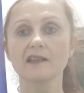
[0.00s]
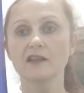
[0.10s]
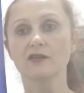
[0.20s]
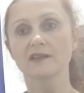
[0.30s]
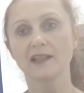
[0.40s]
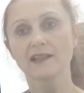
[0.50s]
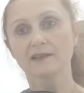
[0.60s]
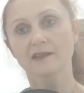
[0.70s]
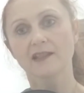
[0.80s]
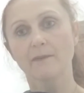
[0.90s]
It looks a
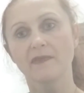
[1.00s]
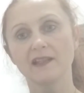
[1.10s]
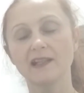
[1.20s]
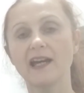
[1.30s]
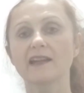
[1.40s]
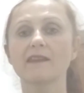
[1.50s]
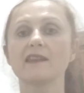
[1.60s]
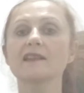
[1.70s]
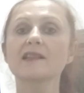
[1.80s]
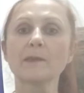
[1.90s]
little something like
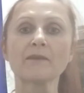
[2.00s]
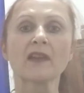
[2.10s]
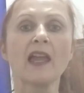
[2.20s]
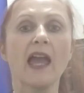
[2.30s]
this.